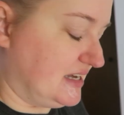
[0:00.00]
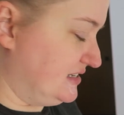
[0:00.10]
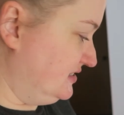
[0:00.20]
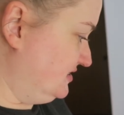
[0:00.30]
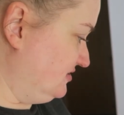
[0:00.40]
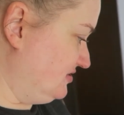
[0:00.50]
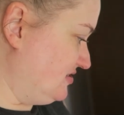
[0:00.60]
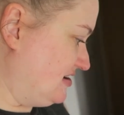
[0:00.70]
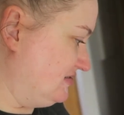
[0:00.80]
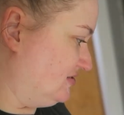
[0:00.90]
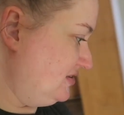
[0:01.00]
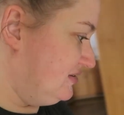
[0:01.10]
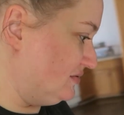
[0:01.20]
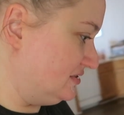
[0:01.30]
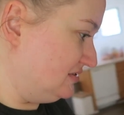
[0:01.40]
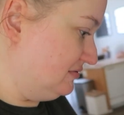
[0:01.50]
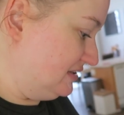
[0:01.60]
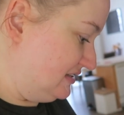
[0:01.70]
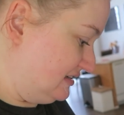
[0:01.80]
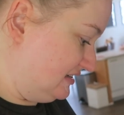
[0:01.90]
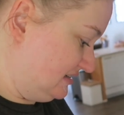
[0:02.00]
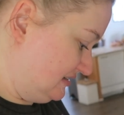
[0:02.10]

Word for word: I just don't know how Doyle would do with it.